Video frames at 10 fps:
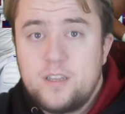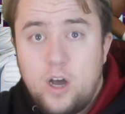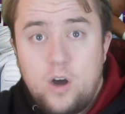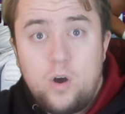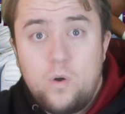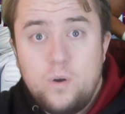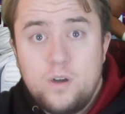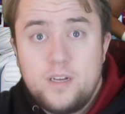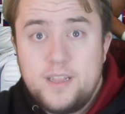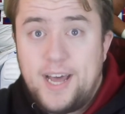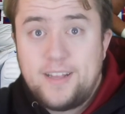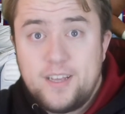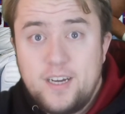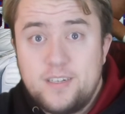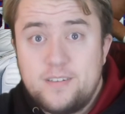So, that's
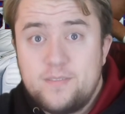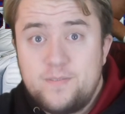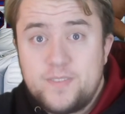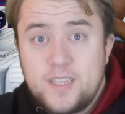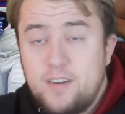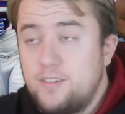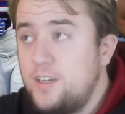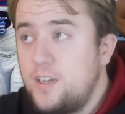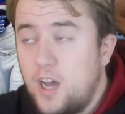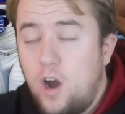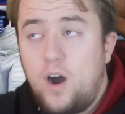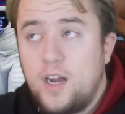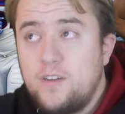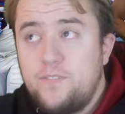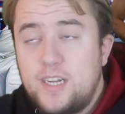good. There is no
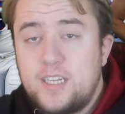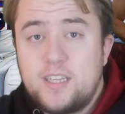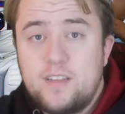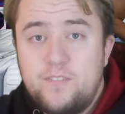undefeated